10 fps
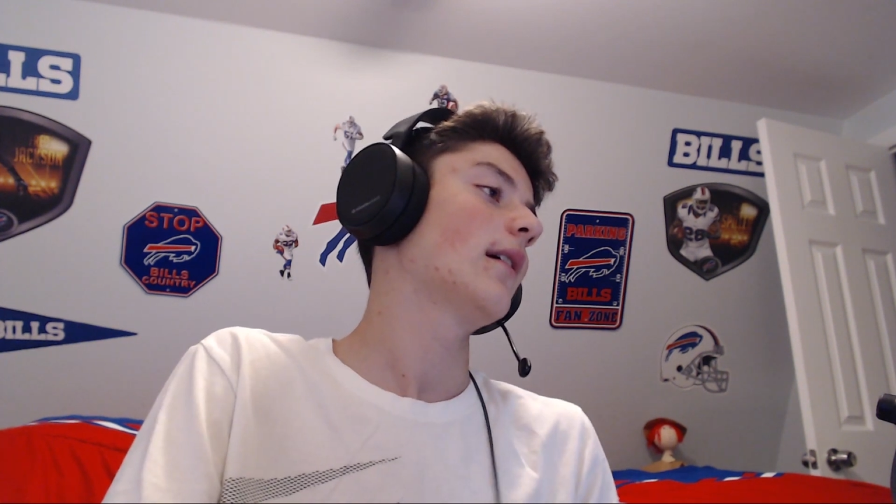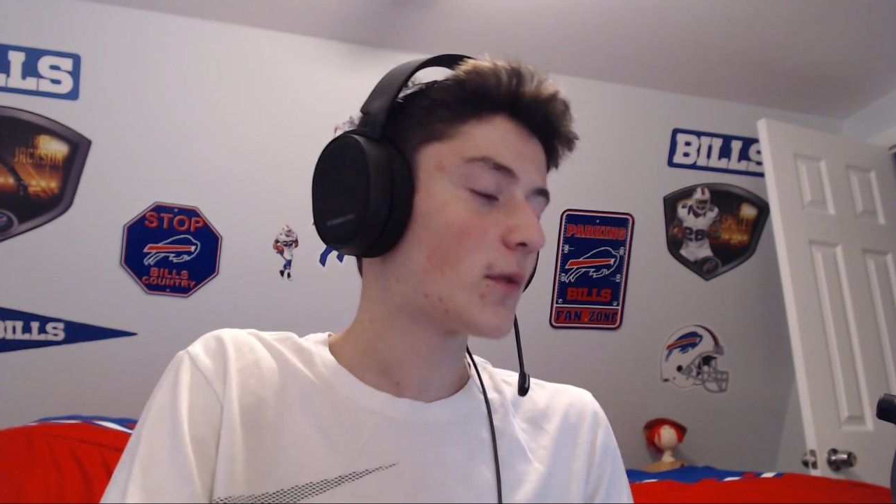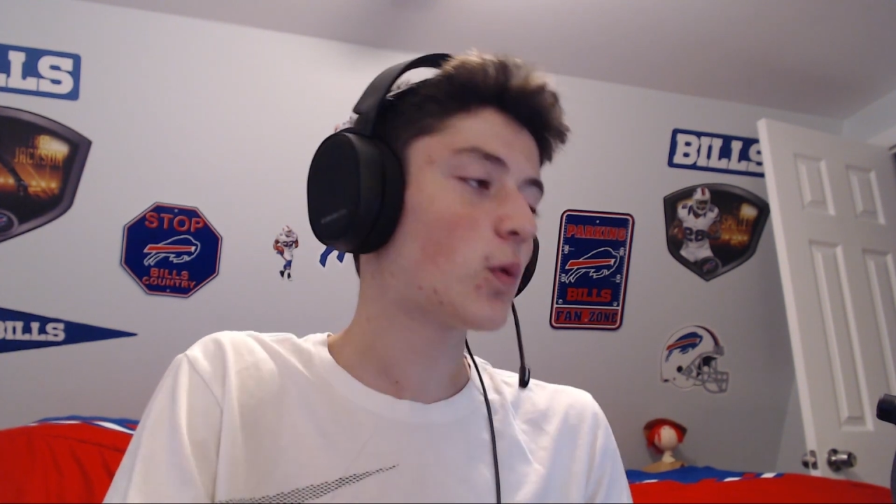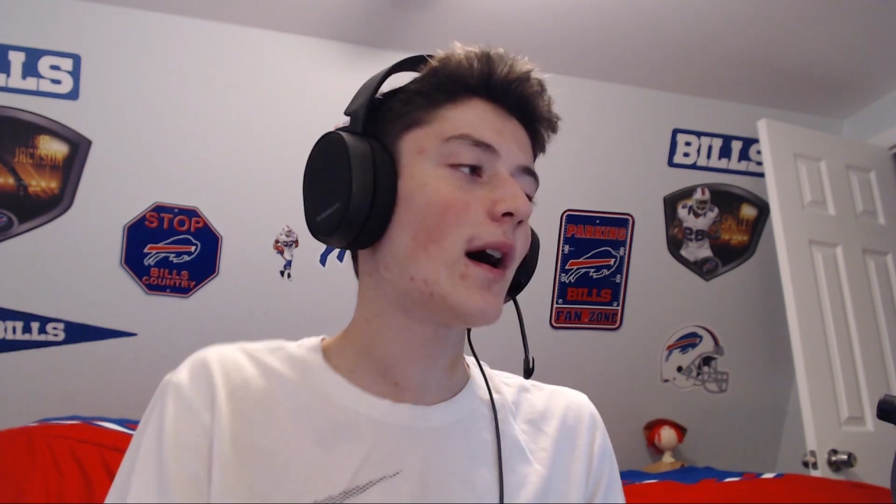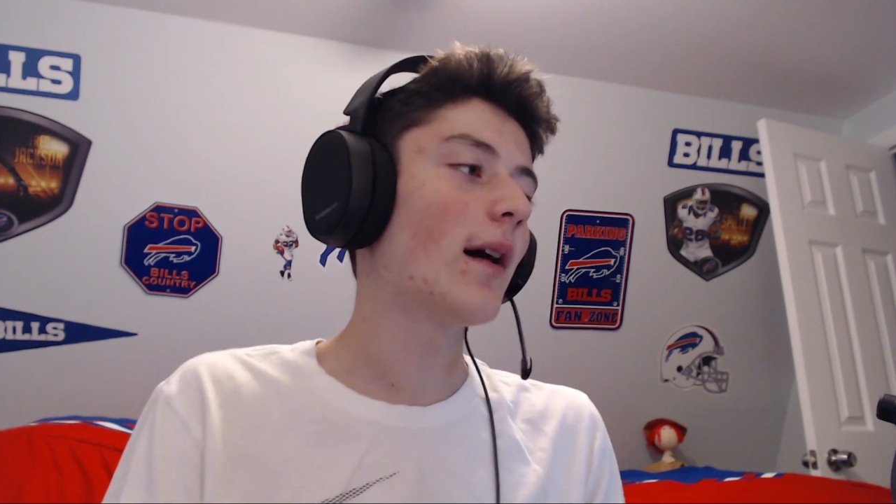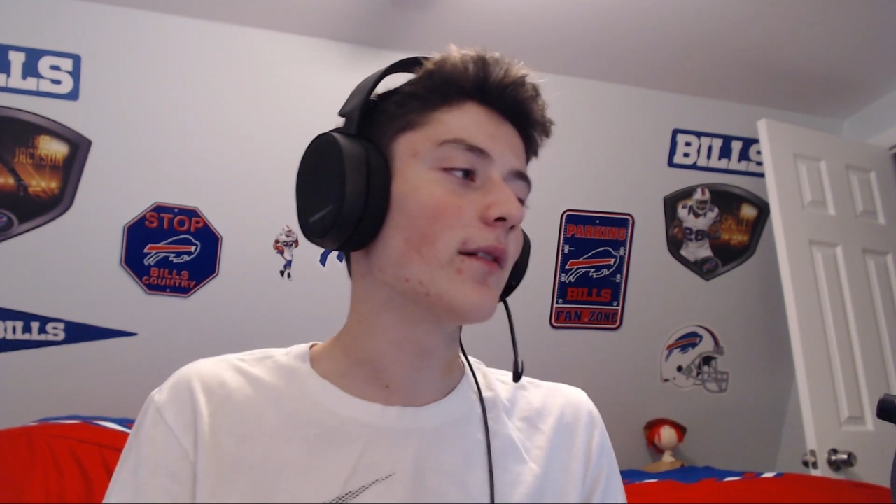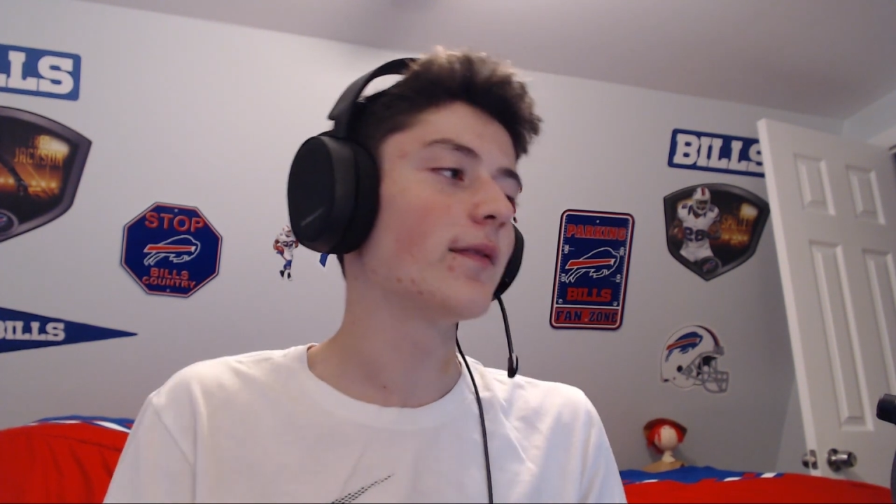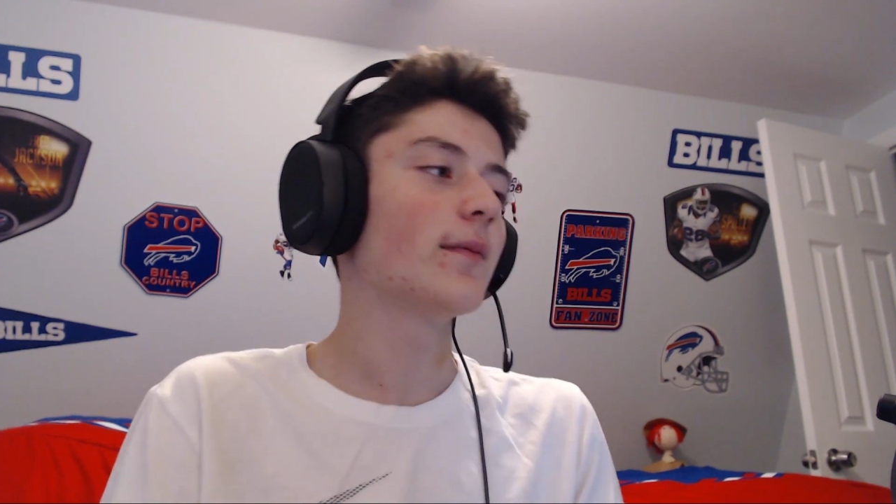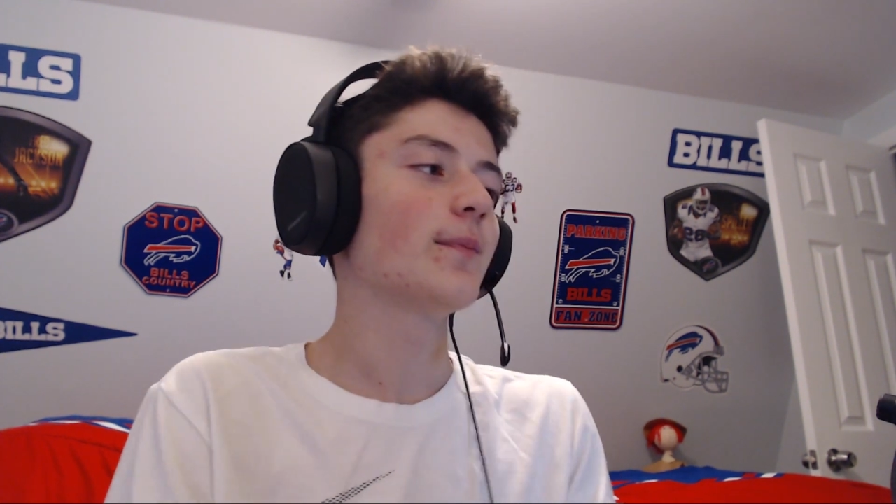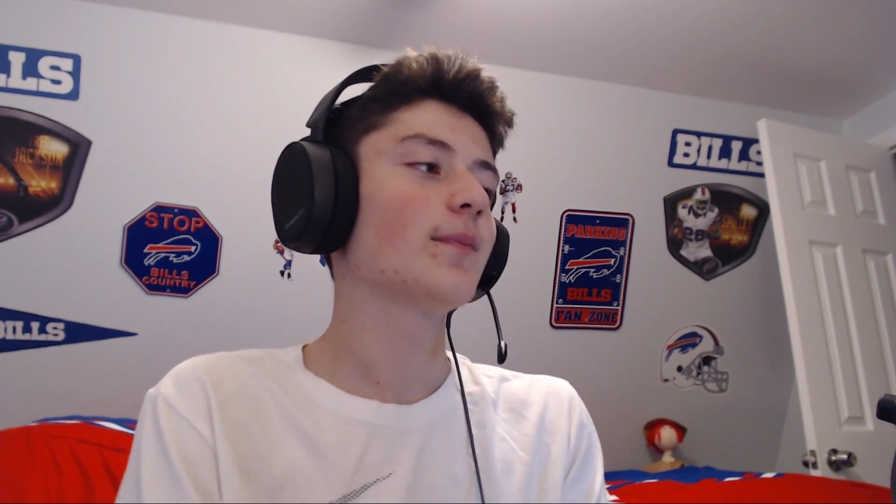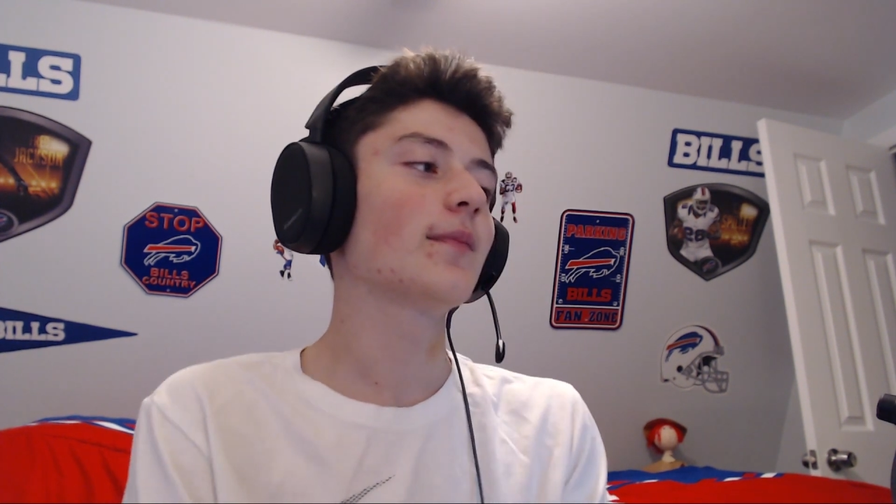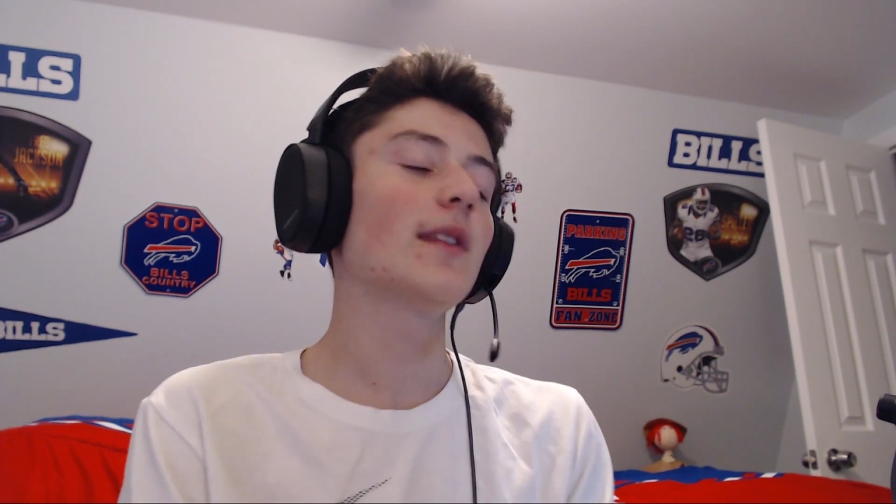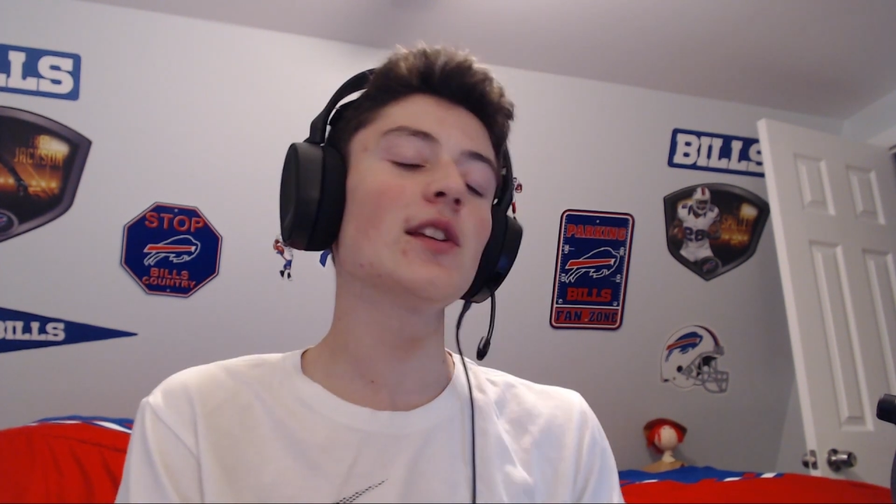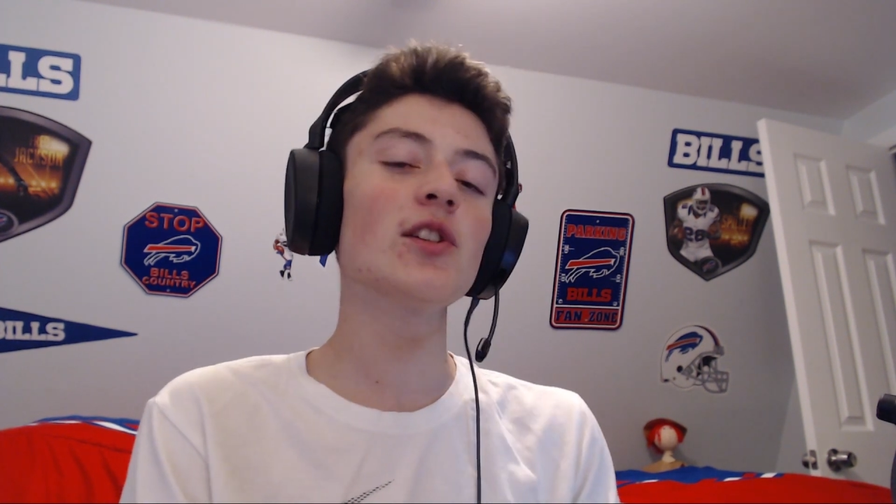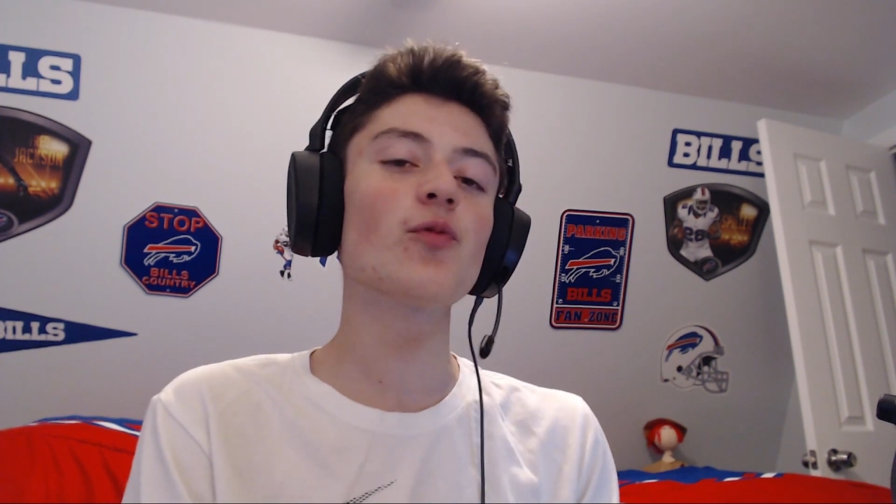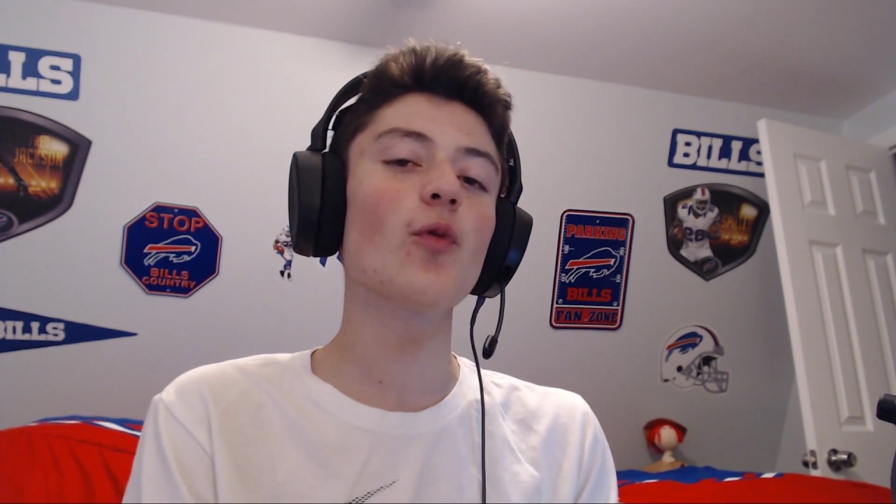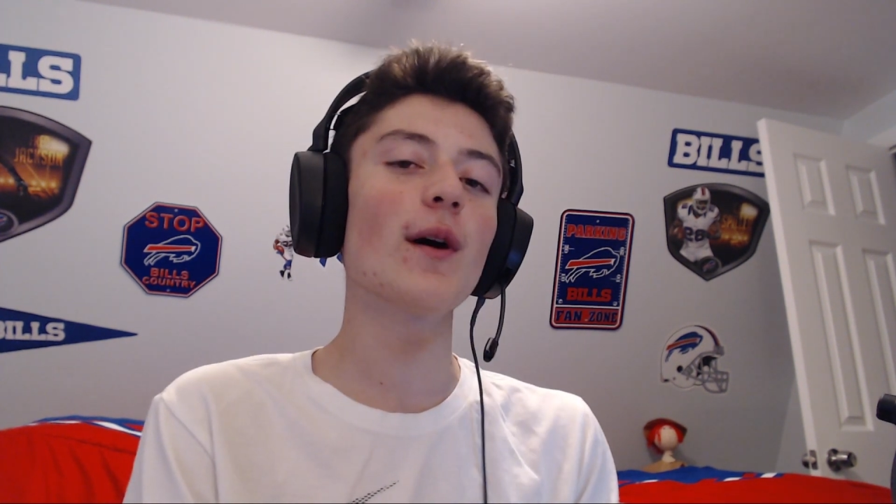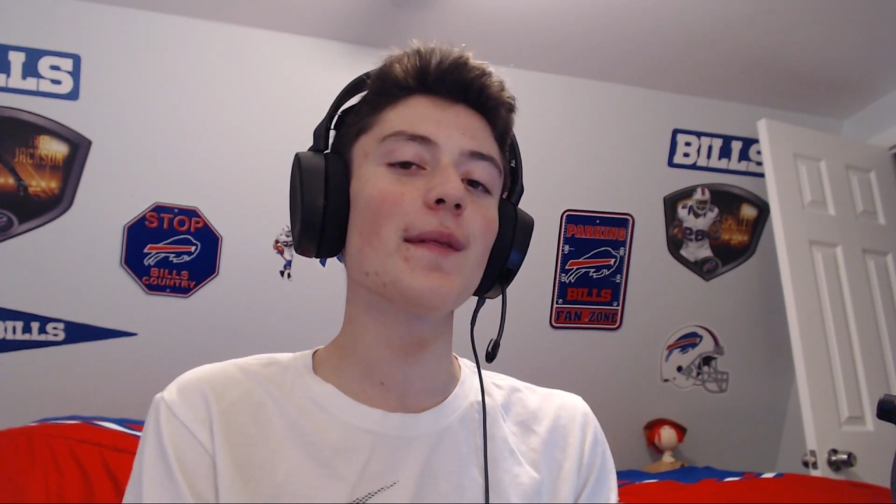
12. This is one